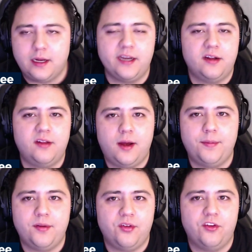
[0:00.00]
Heinola,
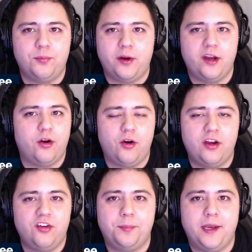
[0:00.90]
up until this point, had
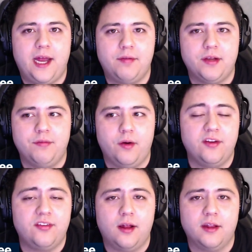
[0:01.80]
already just been having a
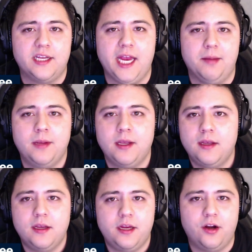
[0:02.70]
very solid game.
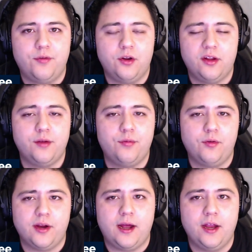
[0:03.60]
You know, if you're looking
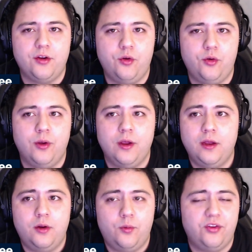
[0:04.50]
for a guy who
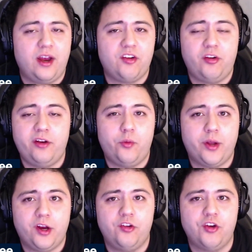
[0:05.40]
was actually doing
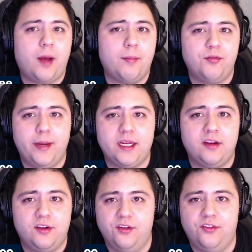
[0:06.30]
a good job of
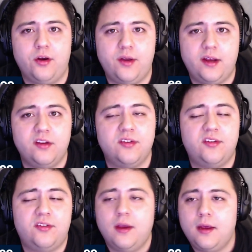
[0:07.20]
making good zone
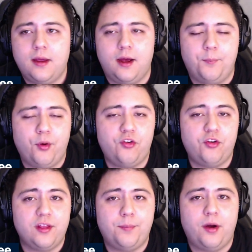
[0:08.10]
exits,
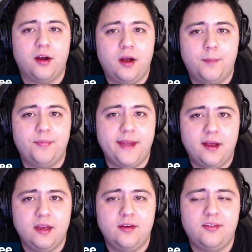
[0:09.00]
pushing the puck up the
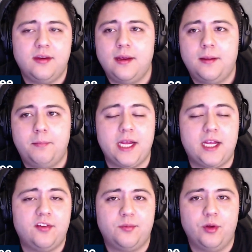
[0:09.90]
ice,
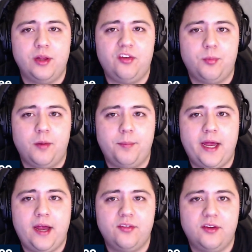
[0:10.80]
making some really smart
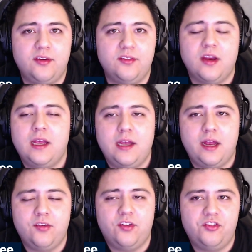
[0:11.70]
passes,
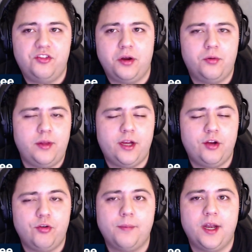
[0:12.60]
and just generally
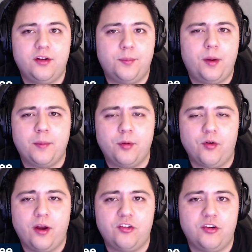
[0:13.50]
contributing to puck
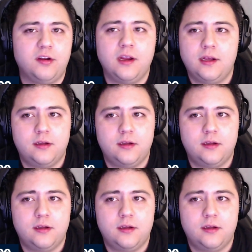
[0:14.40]
progression,